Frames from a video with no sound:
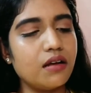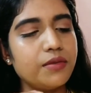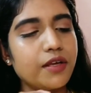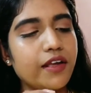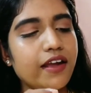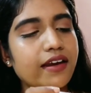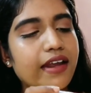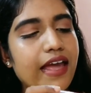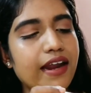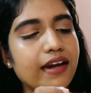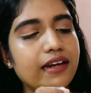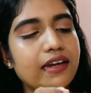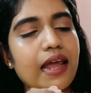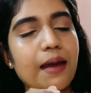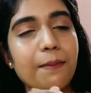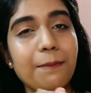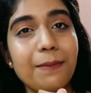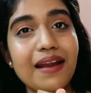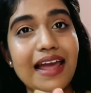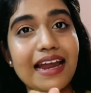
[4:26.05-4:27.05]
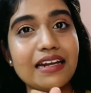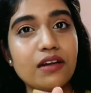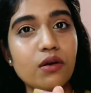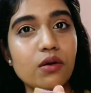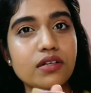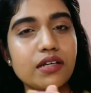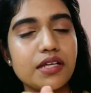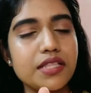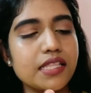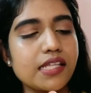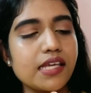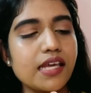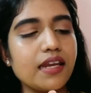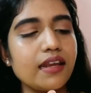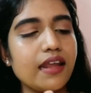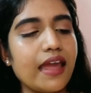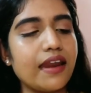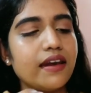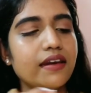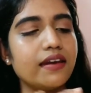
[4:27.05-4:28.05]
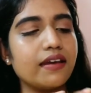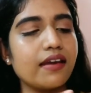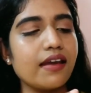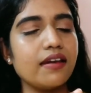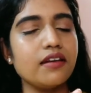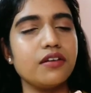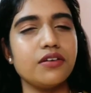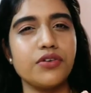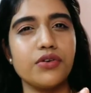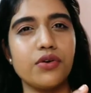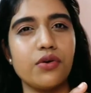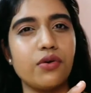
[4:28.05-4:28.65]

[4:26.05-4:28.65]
You can directly apply it on your skin and you can,